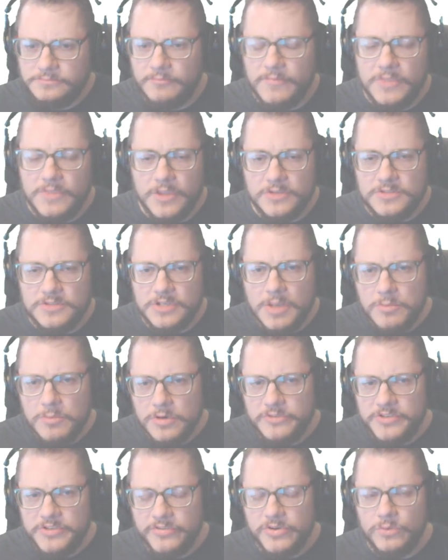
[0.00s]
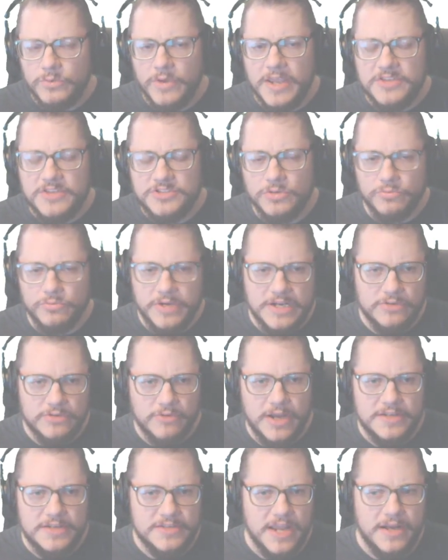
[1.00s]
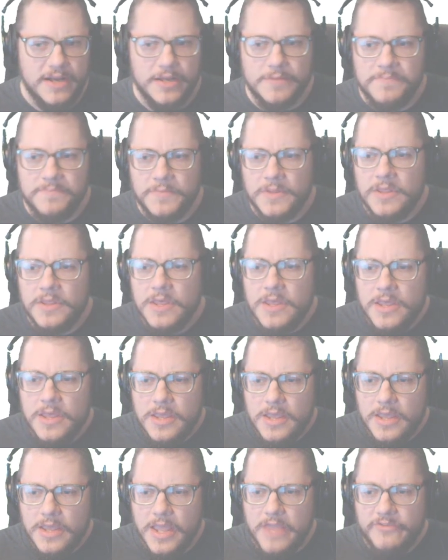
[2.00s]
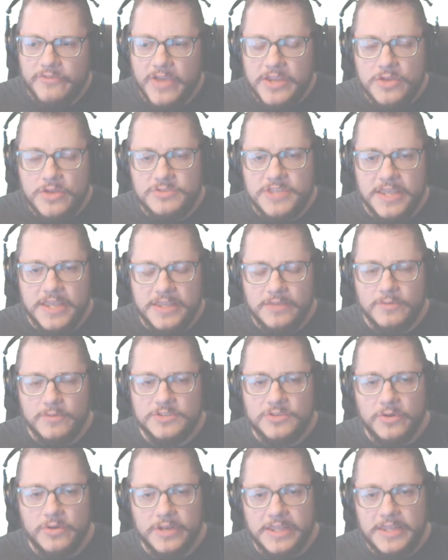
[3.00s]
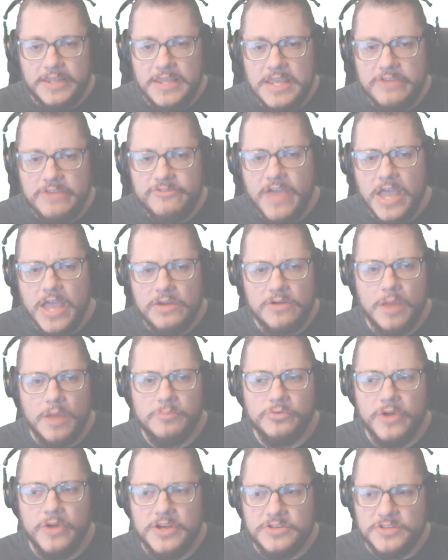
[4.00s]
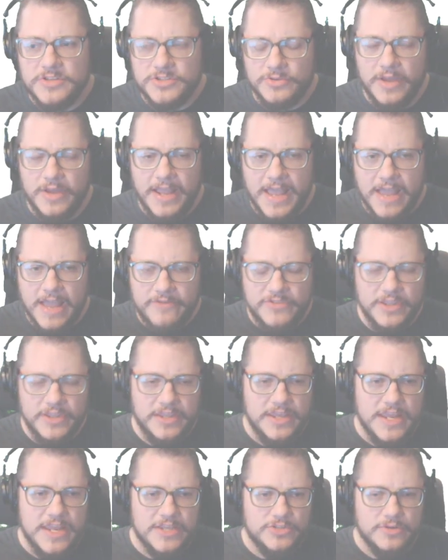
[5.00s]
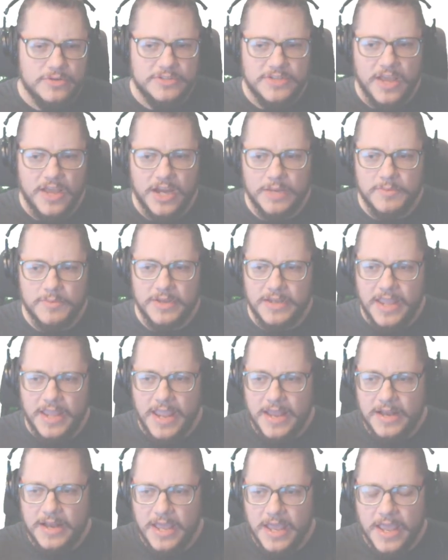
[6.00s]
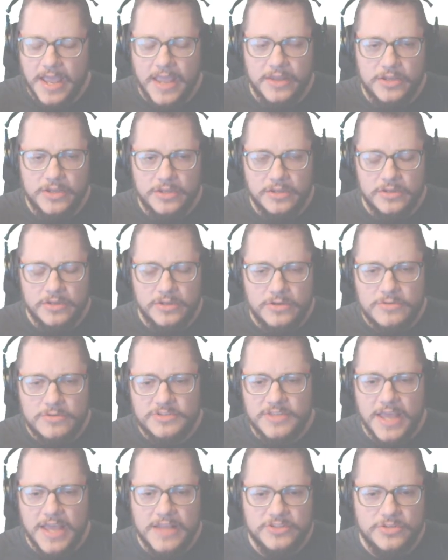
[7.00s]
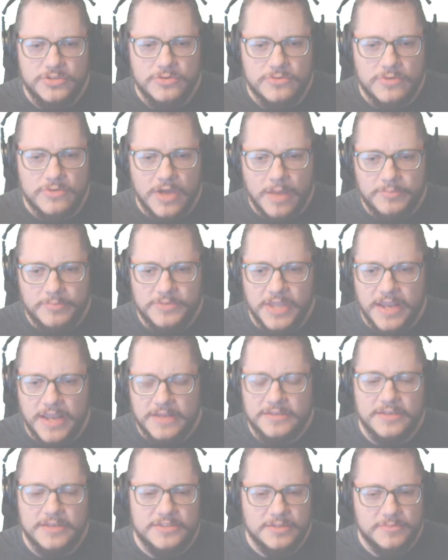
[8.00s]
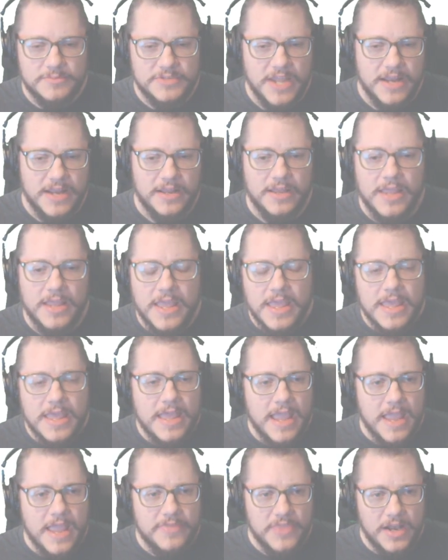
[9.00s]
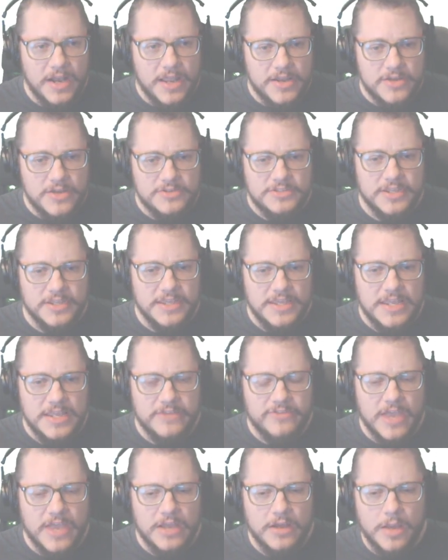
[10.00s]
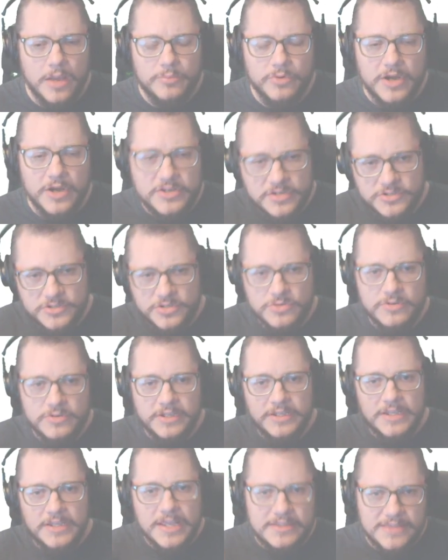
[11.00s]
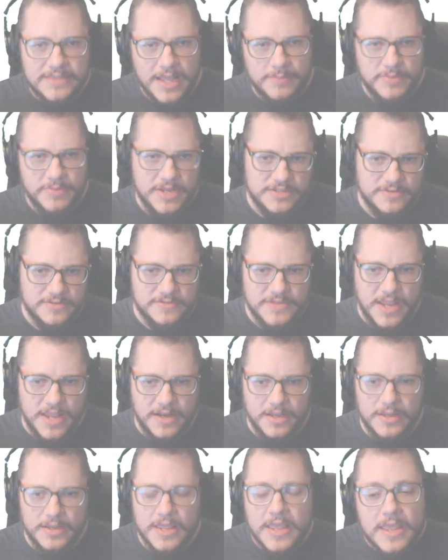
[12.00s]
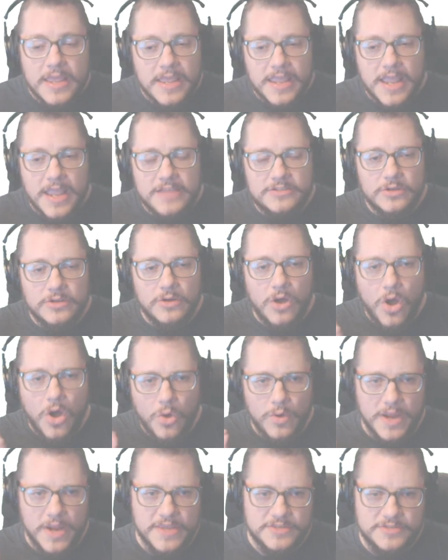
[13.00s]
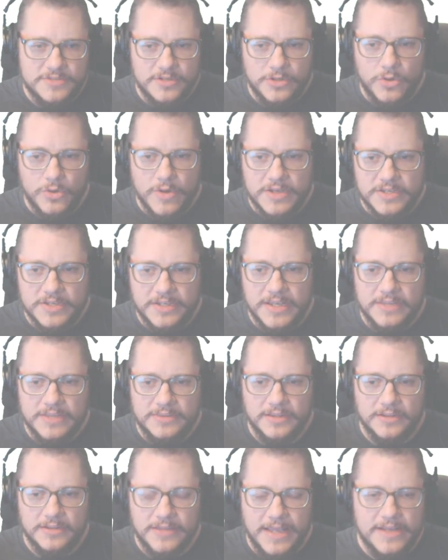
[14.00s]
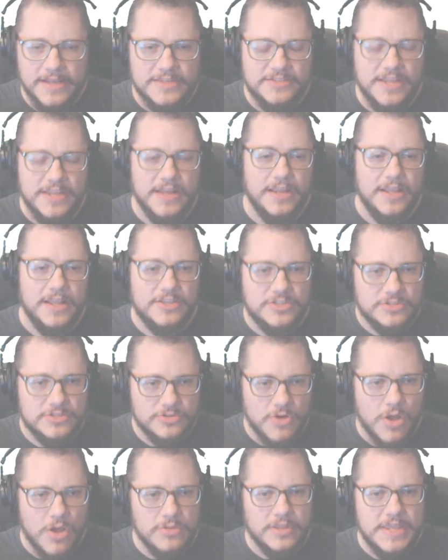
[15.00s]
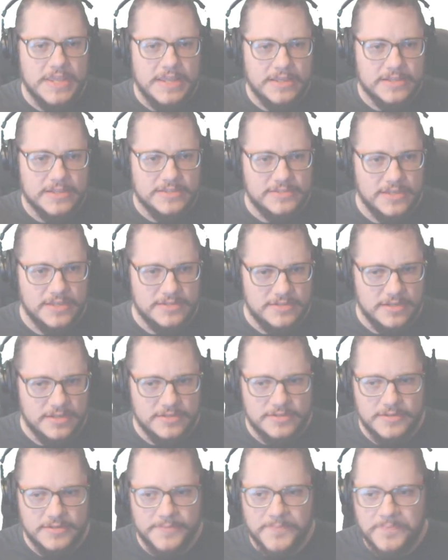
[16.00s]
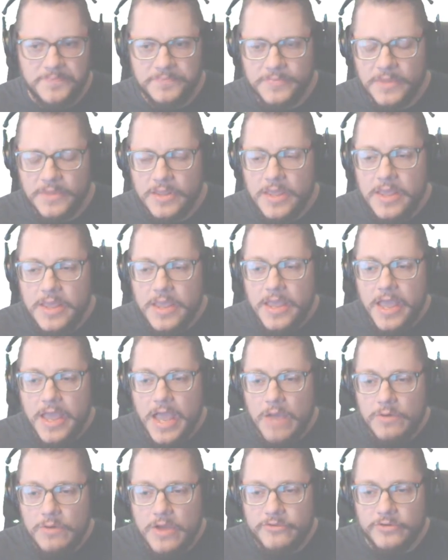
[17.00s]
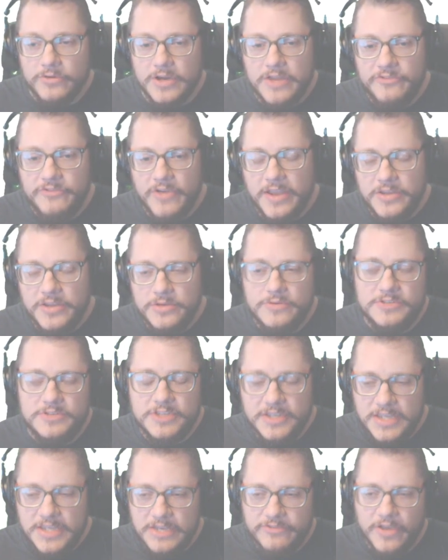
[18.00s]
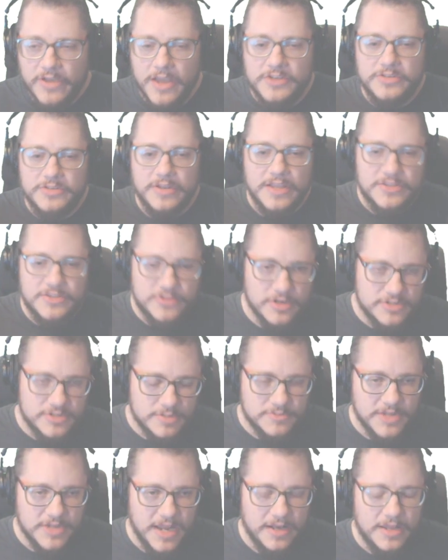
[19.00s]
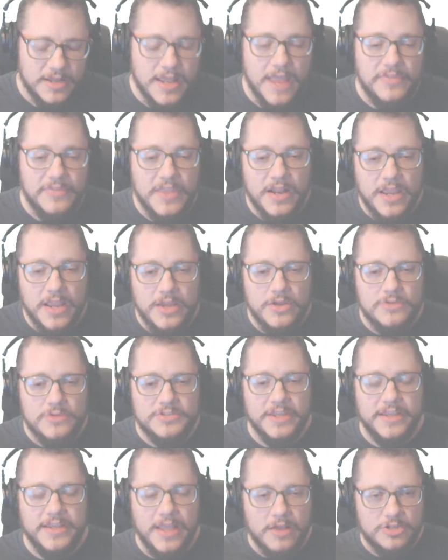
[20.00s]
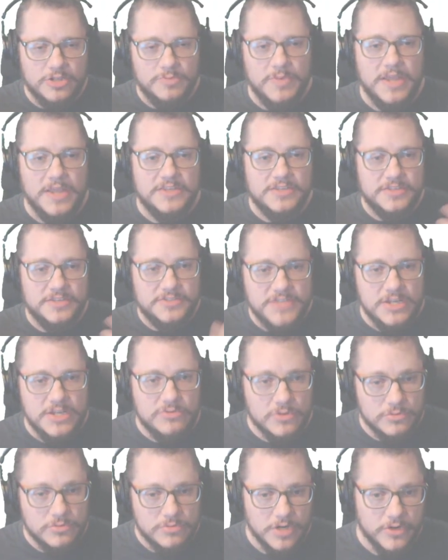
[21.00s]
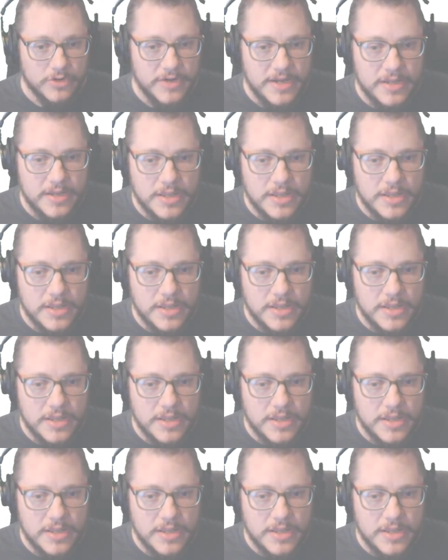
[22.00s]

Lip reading: there's a number of different ways to read and write data. If I use what's called a key value operation, so I have the key to a document and I use that to update some data, and then I use the key value operation to get that piece of data, it's always going to get the latest data. It's strongly consistent. However, if I use the key value to insert some data, and then I use a Couchbase SQL query,